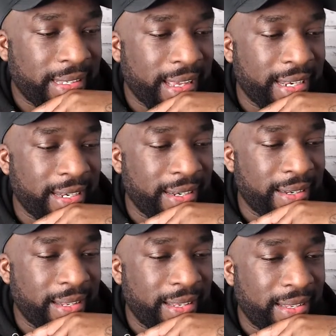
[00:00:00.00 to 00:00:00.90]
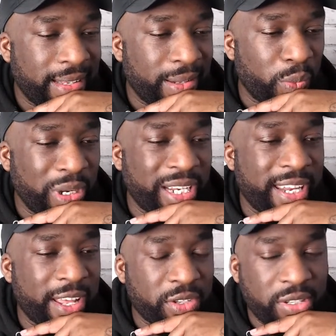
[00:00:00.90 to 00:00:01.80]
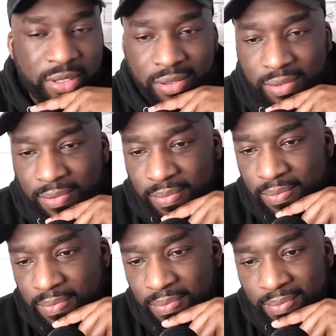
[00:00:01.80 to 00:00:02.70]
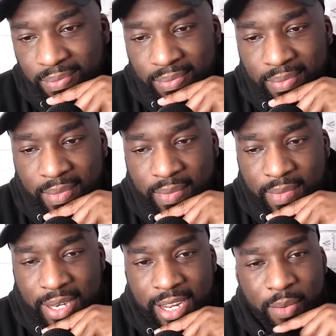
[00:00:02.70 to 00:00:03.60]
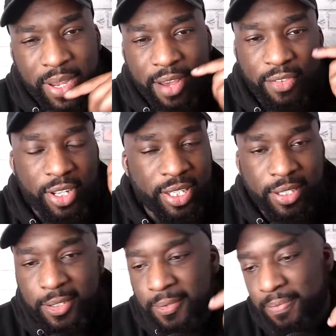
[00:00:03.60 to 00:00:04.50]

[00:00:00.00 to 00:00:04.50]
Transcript: and Willie Nelson, and now we have like